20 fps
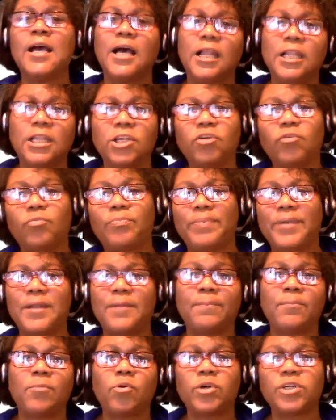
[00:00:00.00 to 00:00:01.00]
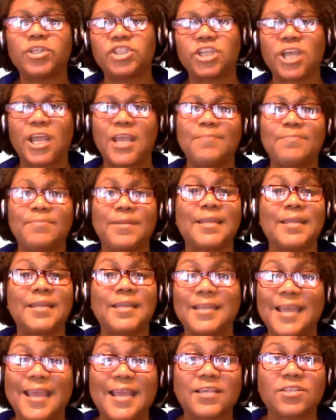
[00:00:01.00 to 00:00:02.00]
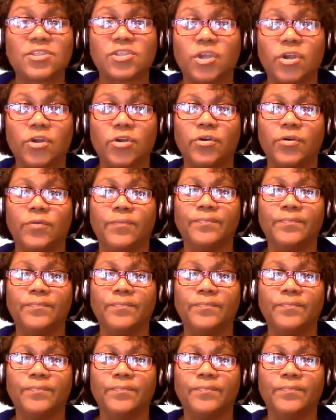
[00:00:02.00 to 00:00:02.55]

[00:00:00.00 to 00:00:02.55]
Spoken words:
a little bit of more shape than the next girl